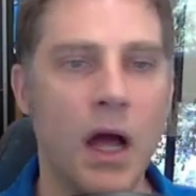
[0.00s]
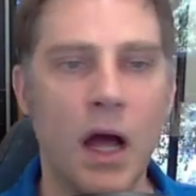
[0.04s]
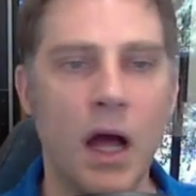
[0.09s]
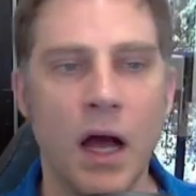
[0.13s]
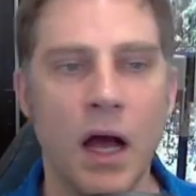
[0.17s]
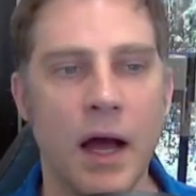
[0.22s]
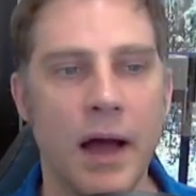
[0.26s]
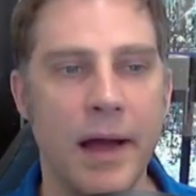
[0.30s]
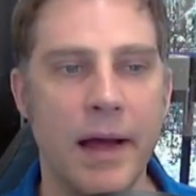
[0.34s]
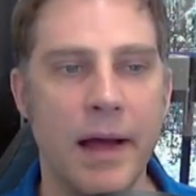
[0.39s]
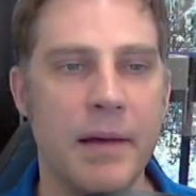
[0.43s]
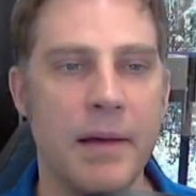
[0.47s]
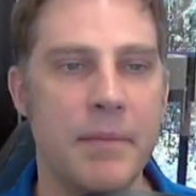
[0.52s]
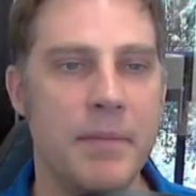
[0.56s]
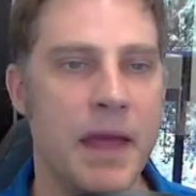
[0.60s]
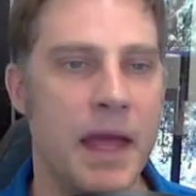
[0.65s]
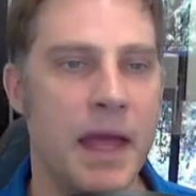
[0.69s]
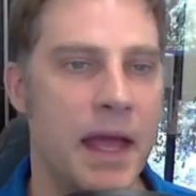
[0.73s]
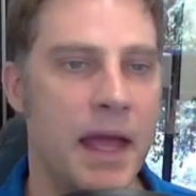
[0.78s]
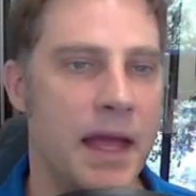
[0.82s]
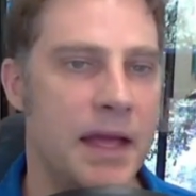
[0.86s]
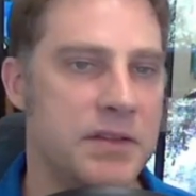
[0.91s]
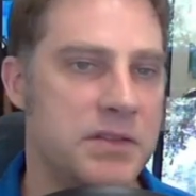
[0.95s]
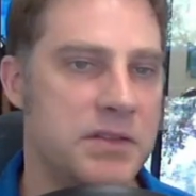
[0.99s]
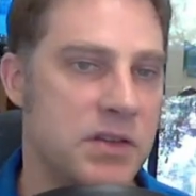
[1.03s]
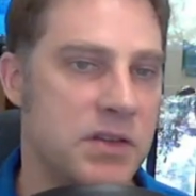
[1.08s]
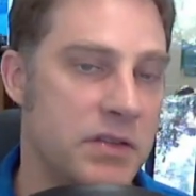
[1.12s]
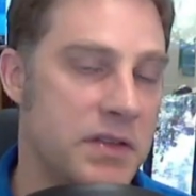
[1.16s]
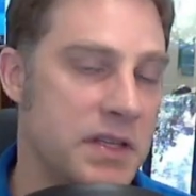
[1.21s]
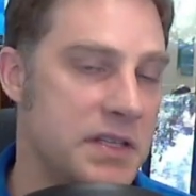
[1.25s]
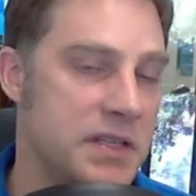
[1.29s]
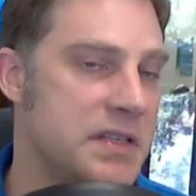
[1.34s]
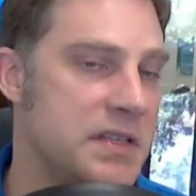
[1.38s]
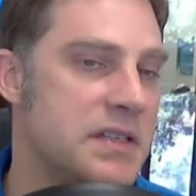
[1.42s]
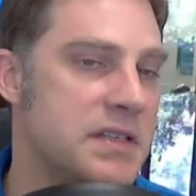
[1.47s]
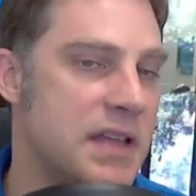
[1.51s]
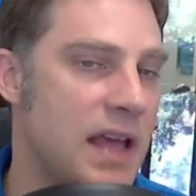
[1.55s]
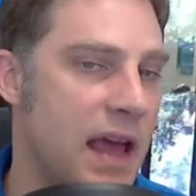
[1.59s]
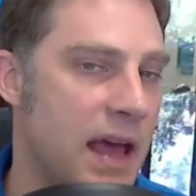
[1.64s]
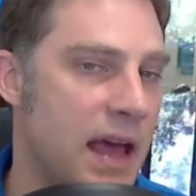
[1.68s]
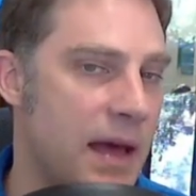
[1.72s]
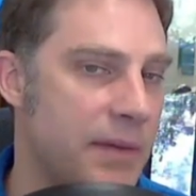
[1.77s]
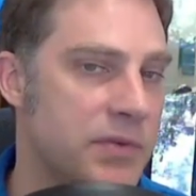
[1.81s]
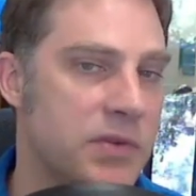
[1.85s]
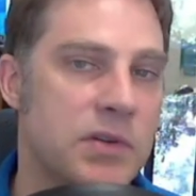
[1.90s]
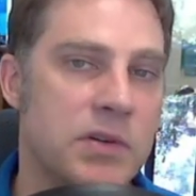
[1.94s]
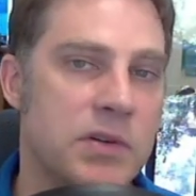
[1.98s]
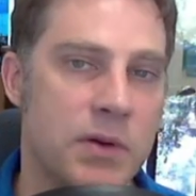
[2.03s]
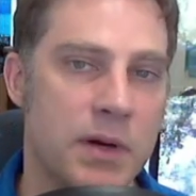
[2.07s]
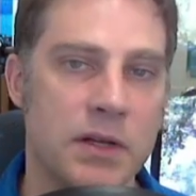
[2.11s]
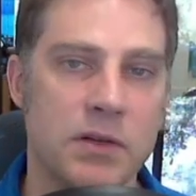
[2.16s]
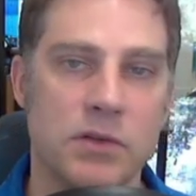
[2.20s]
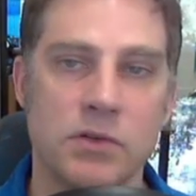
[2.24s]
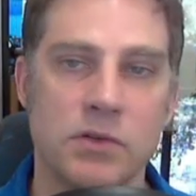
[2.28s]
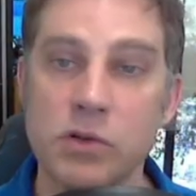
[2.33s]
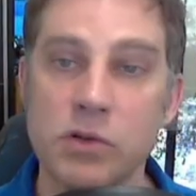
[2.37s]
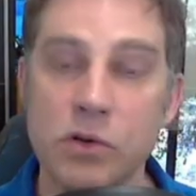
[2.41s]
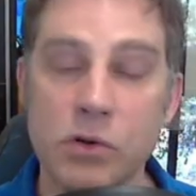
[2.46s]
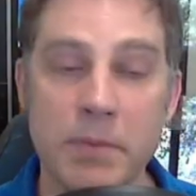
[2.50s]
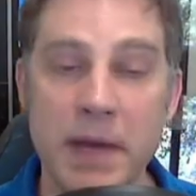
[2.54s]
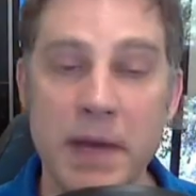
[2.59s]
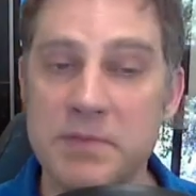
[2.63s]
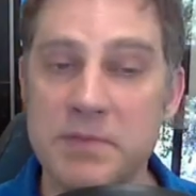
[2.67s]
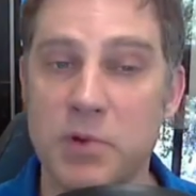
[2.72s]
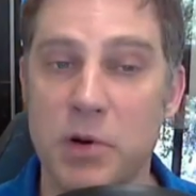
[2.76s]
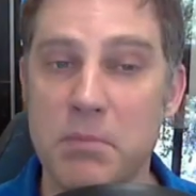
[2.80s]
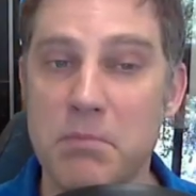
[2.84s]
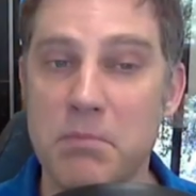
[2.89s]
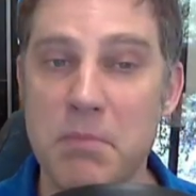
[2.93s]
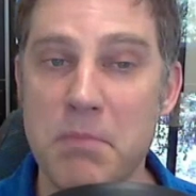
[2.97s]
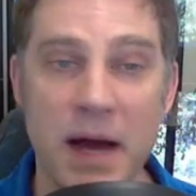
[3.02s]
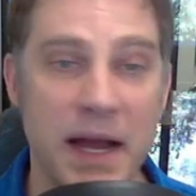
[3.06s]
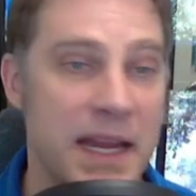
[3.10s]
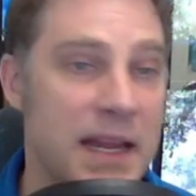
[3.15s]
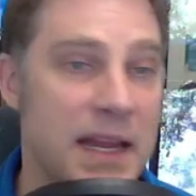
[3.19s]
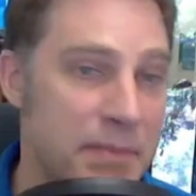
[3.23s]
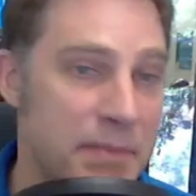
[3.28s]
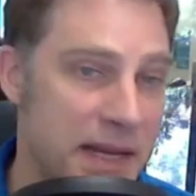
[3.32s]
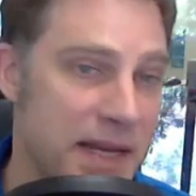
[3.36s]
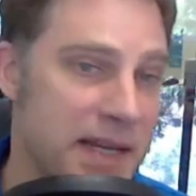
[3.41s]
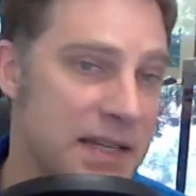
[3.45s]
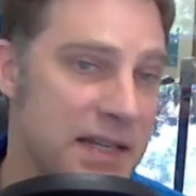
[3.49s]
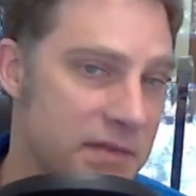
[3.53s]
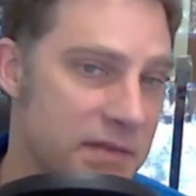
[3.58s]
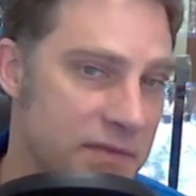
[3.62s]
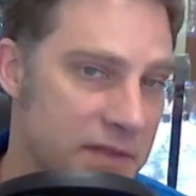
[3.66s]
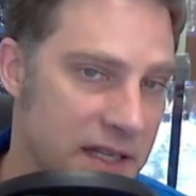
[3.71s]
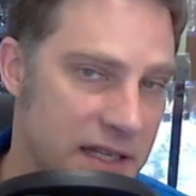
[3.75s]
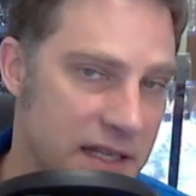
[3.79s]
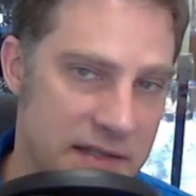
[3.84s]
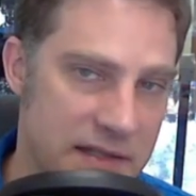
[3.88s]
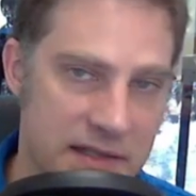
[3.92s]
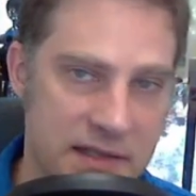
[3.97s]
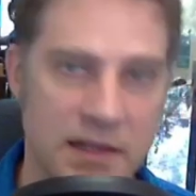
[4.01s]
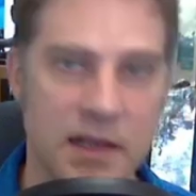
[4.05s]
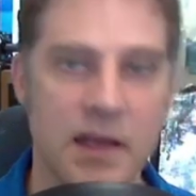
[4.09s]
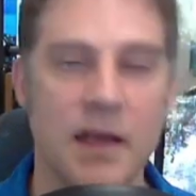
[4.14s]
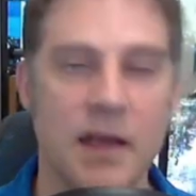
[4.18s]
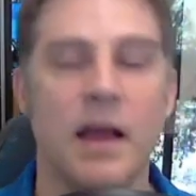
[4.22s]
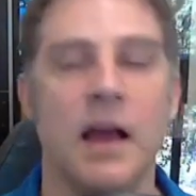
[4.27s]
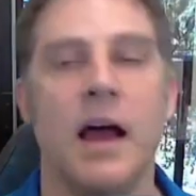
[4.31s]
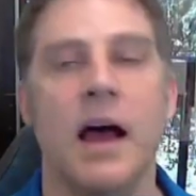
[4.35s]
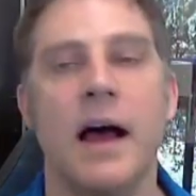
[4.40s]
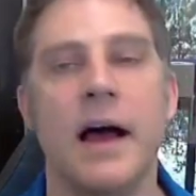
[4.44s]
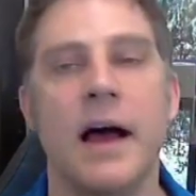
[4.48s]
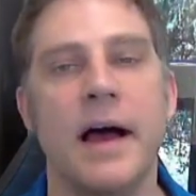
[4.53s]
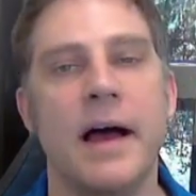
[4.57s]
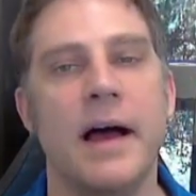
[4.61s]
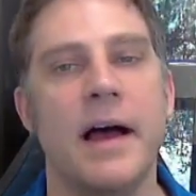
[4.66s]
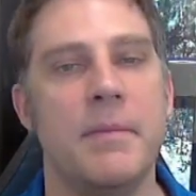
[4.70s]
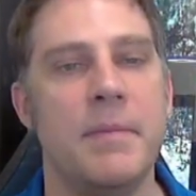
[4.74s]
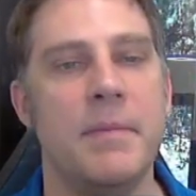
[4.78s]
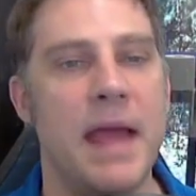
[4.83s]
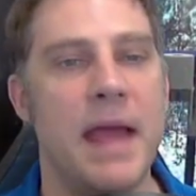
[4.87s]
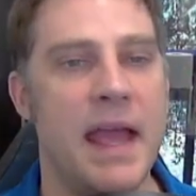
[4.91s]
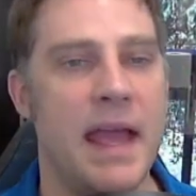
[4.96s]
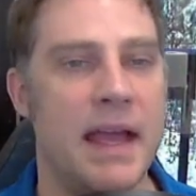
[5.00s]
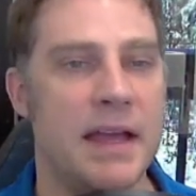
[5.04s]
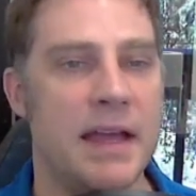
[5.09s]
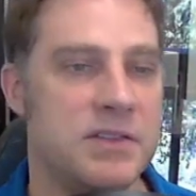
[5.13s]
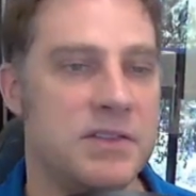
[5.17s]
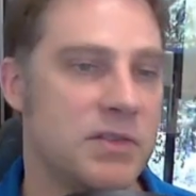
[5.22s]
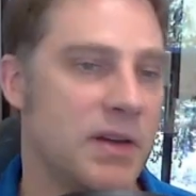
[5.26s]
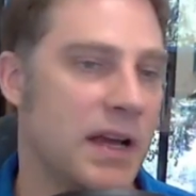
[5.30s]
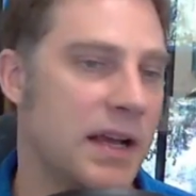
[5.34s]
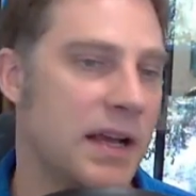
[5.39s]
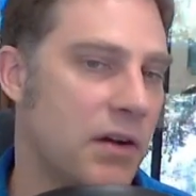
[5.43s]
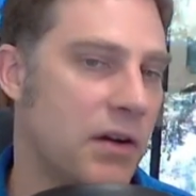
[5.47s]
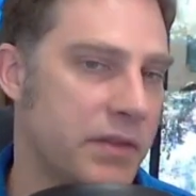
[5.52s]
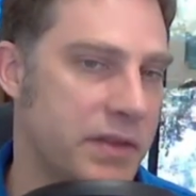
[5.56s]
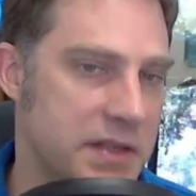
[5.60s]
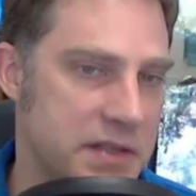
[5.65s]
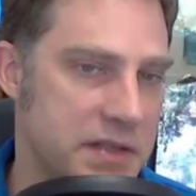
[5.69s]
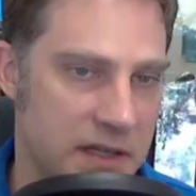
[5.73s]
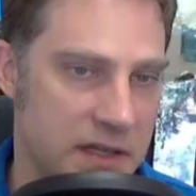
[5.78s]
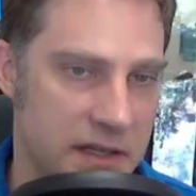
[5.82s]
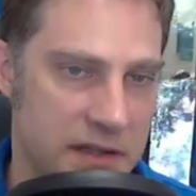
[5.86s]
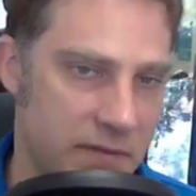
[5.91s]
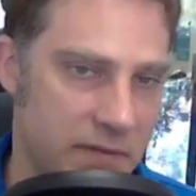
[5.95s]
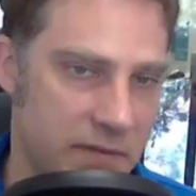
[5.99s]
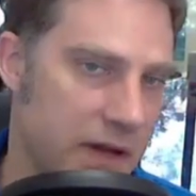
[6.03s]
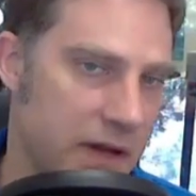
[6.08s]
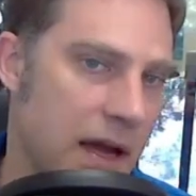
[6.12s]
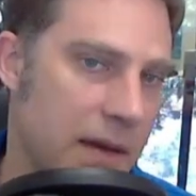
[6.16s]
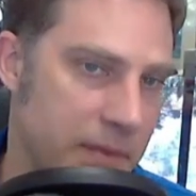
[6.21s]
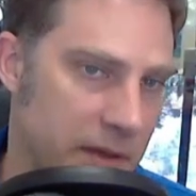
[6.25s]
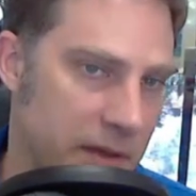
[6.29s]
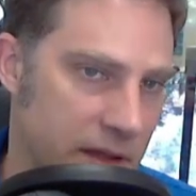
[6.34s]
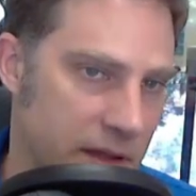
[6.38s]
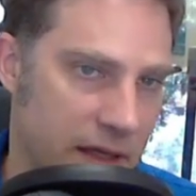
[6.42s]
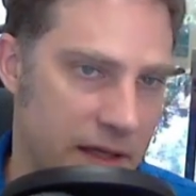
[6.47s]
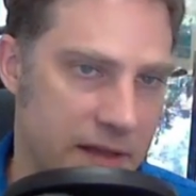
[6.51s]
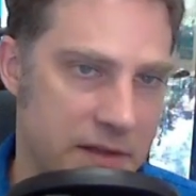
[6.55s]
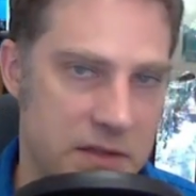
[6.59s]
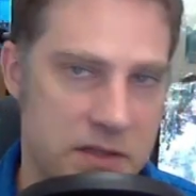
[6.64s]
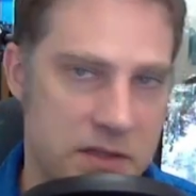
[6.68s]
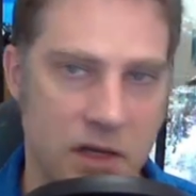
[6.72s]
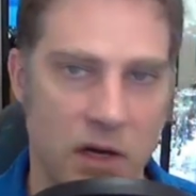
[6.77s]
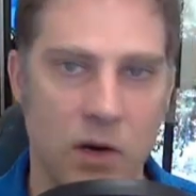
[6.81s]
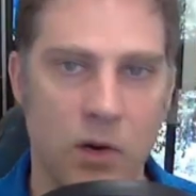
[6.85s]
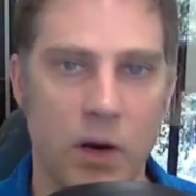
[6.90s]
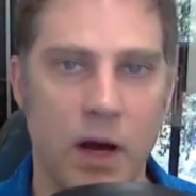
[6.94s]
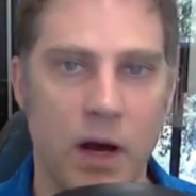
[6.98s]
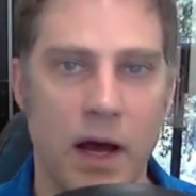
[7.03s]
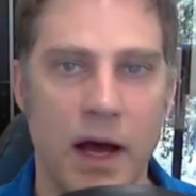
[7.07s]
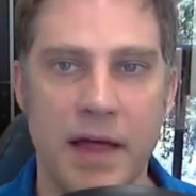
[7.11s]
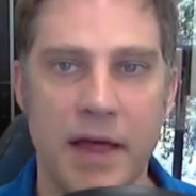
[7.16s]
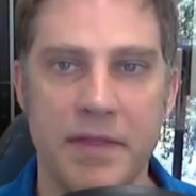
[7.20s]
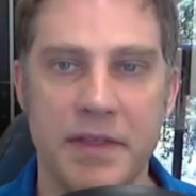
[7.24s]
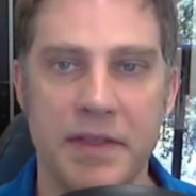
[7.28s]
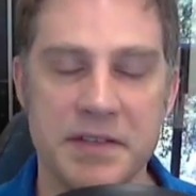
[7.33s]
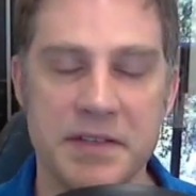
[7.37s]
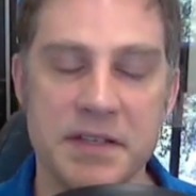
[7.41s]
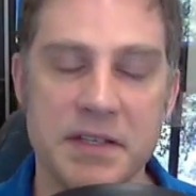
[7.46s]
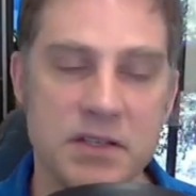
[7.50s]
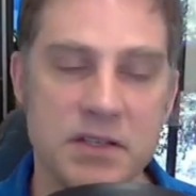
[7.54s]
And so this is absolutely critical. Google makes more money because of this. And so I call this like the VIP line. So this